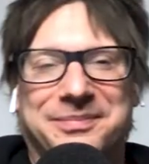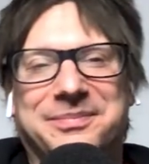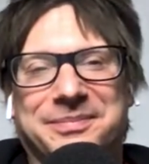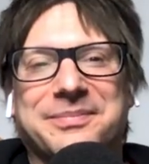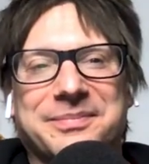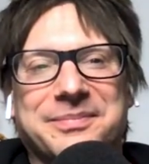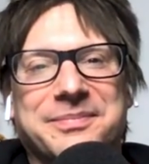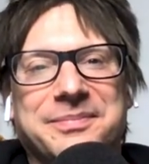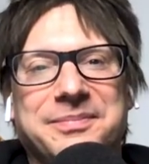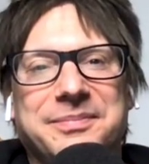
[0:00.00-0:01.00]

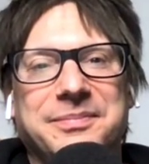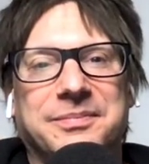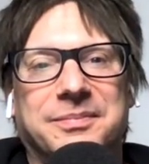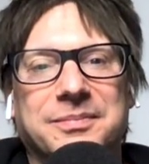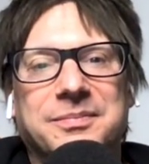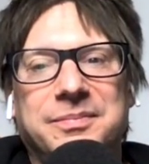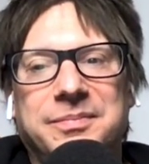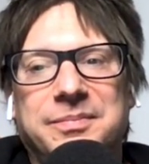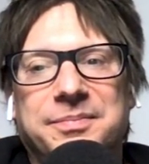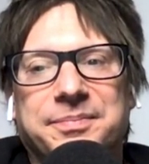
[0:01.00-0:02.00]

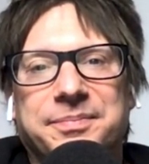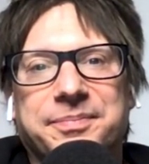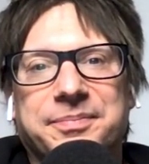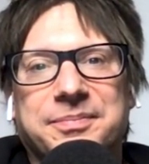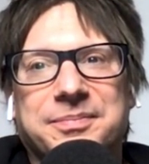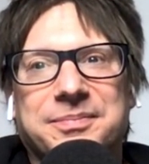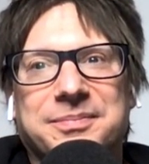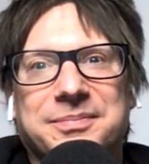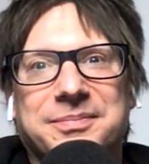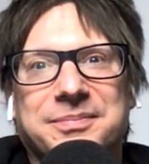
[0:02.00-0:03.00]

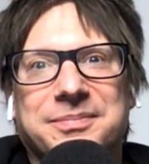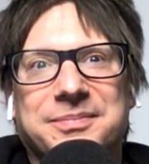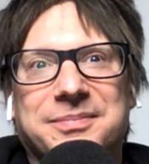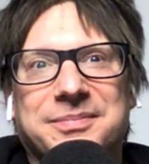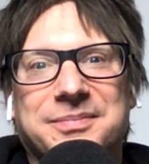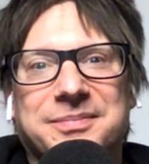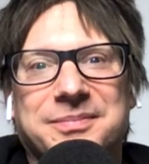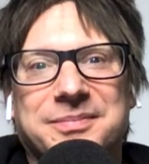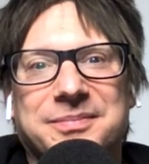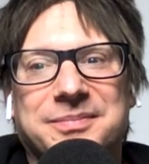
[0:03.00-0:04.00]

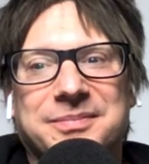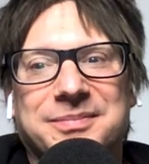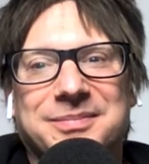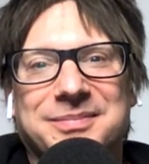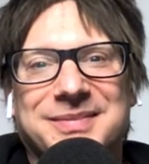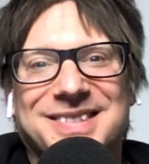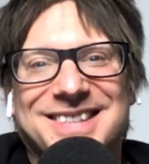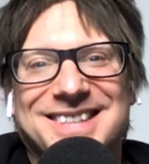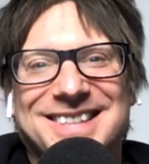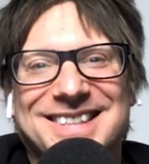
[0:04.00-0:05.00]

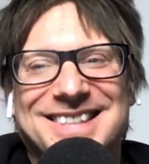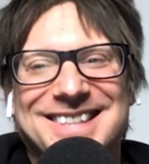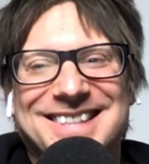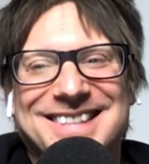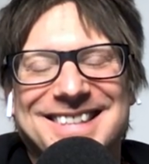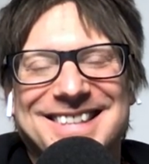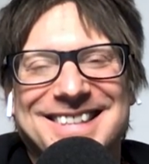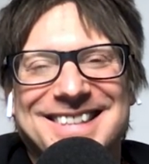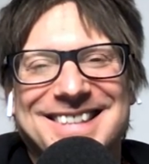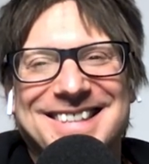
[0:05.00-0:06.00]

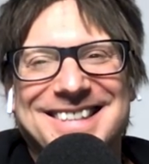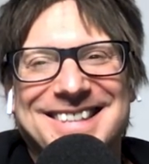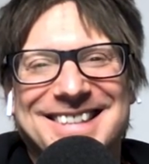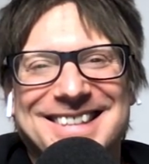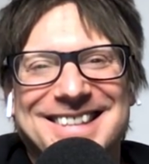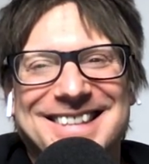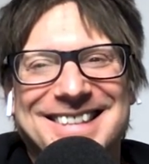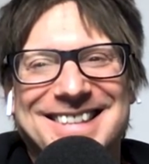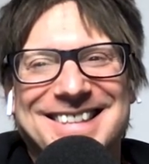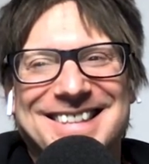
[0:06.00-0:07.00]

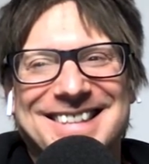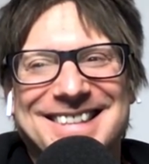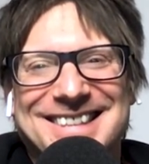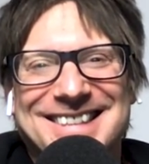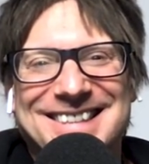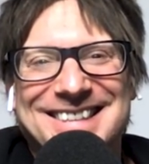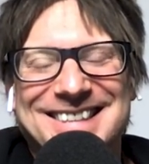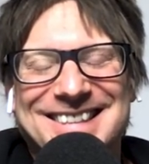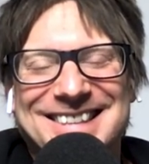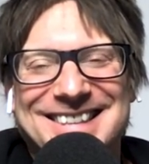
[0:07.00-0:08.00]

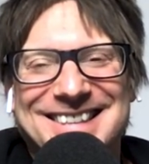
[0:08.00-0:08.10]
No words are spoken by the person on screen.